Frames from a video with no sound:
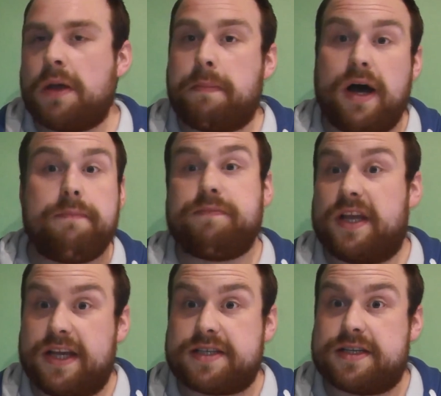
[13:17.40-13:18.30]
but
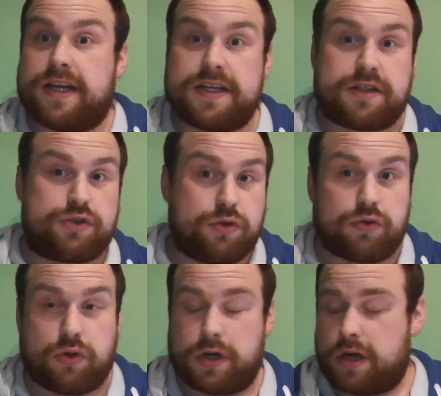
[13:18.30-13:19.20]
it isn't there, so dual
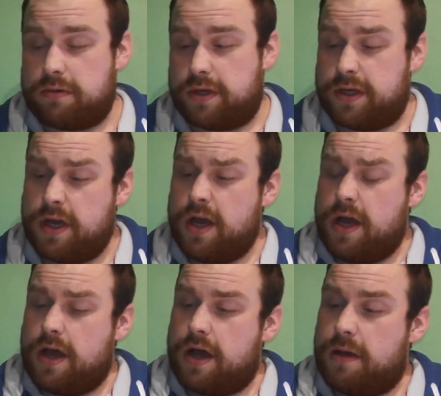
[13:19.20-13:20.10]
coil only.
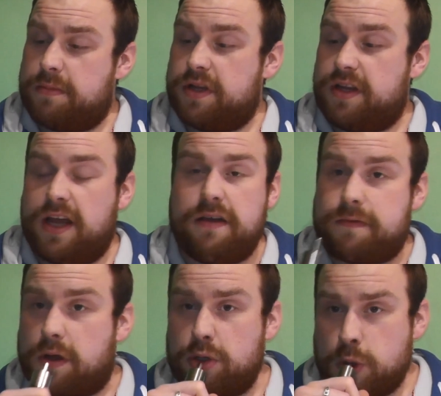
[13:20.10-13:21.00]
The
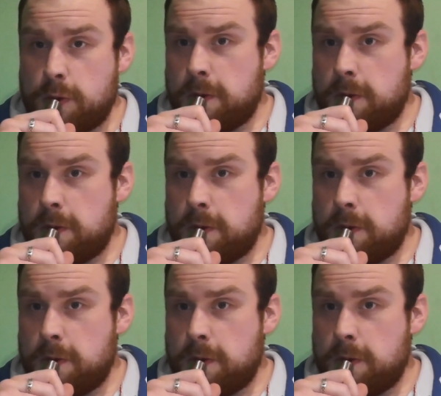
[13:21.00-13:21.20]
airflow,